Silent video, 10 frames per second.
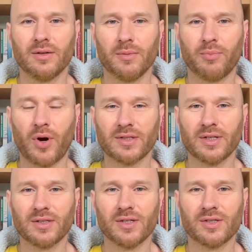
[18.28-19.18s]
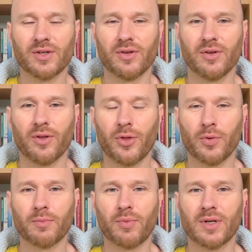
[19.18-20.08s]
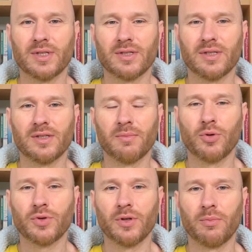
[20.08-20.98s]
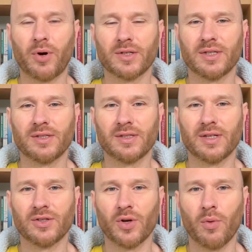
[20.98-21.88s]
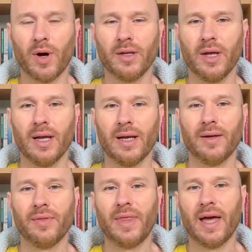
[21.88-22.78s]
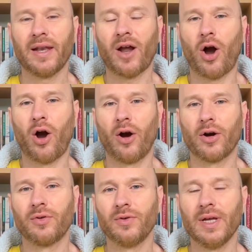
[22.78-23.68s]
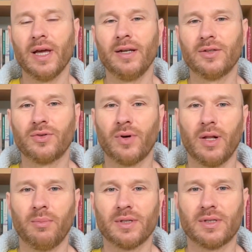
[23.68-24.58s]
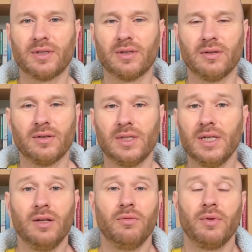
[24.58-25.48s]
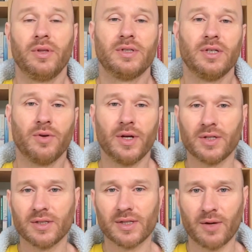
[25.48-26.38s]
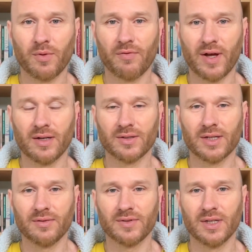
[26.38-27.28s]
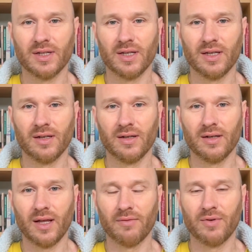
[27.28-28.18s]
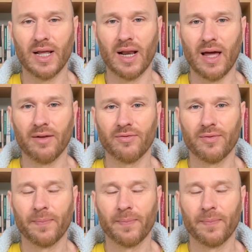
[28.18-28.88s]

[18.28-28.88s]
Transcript: processes, thought processes, emotional processes, and so on, that are created to help us deal with the situations that we find ourselves in everyday life.